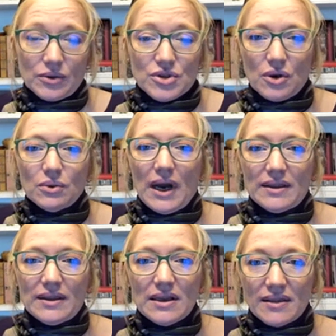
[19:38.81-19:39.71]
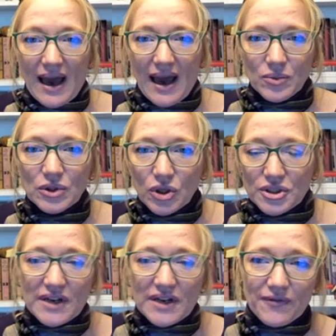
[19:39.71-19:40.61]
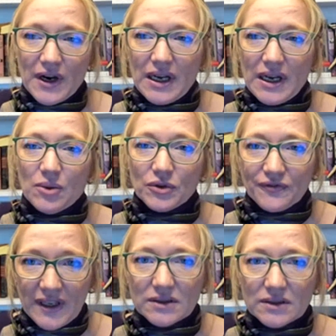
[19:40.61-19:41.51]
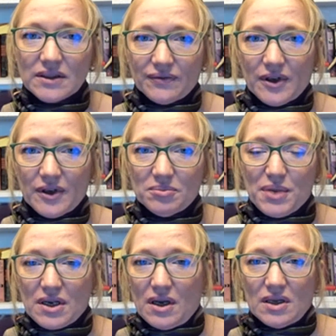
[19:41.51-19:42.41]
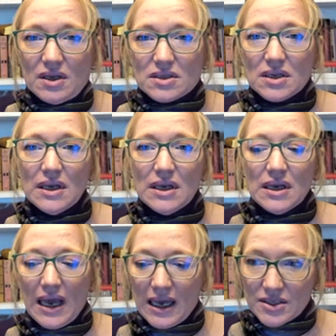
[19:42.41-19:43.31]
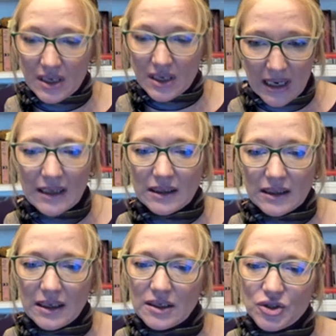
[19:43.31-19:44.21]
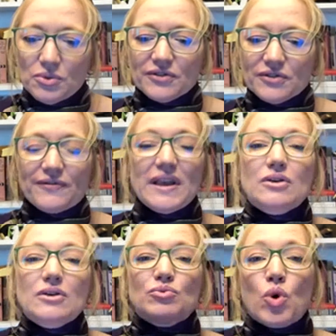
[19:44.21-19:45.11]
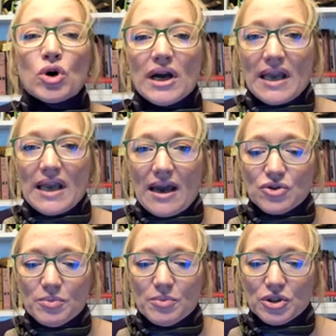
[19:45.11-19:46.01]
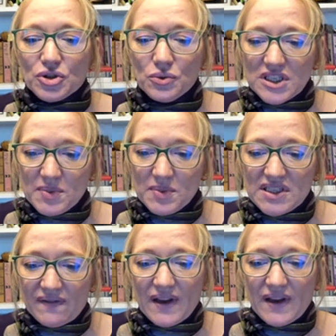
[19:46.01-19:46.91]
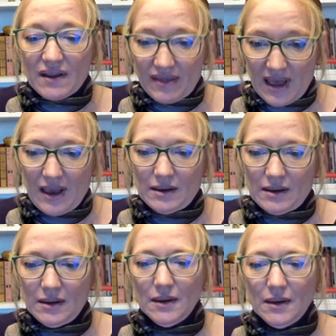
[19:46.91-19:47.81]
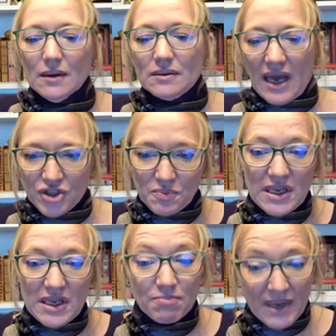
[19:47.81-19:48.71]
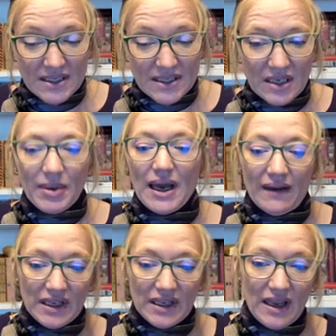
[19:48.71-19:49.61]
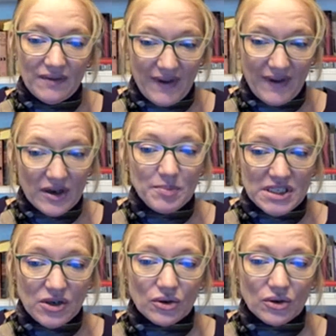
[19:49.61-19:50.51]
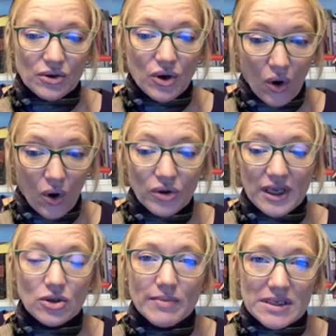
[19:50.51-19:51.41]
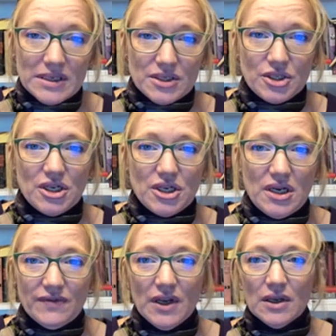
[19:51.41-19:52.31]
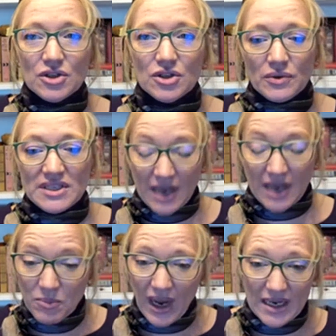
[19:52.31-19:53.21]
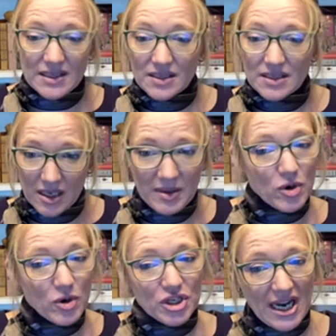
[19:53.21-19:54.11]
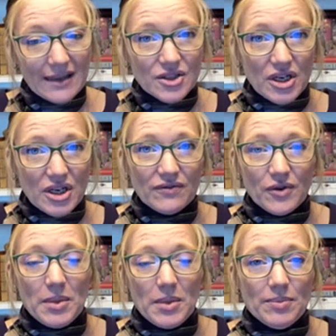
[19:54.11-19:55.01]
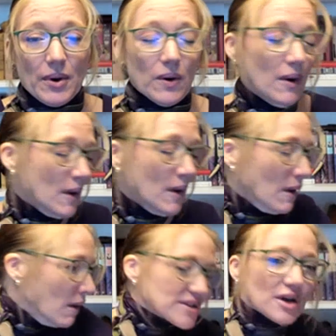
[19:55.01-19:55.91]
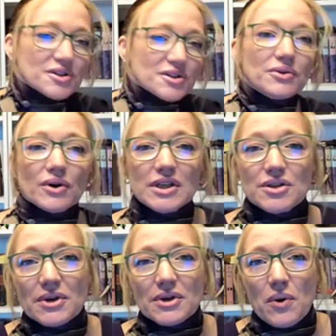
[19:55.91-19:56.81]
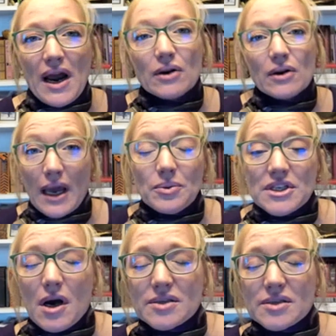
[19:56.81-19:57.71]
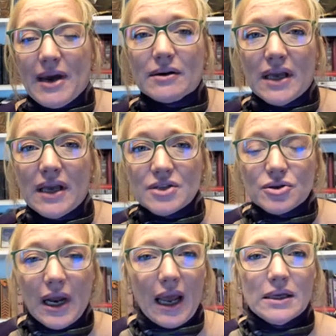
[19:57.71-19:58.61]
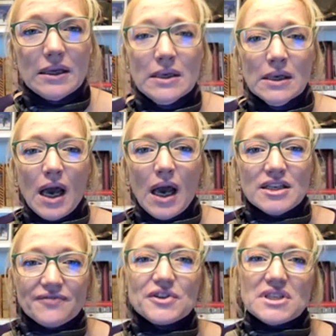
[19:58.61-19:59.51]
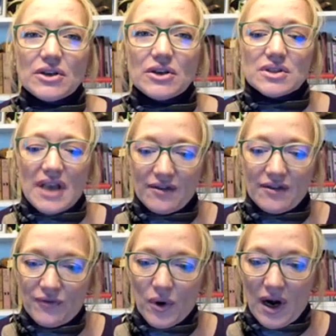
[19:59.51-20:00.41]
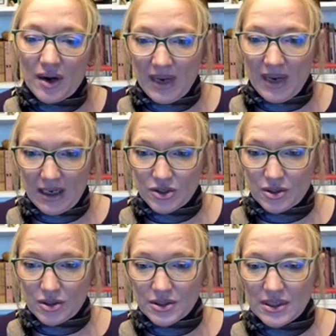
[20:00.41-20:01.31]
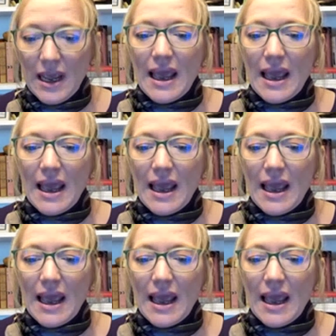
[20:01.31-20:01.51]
So I think that will look different. It will feel different, because as a colleague, you will feel more accountable to a specific thing, not just being busy, but having a very particular goal that you must achieve. So in some ways, that's going to be more challenging for people. It's also going to require, like we talked about yesterday, a different skill set for our managers.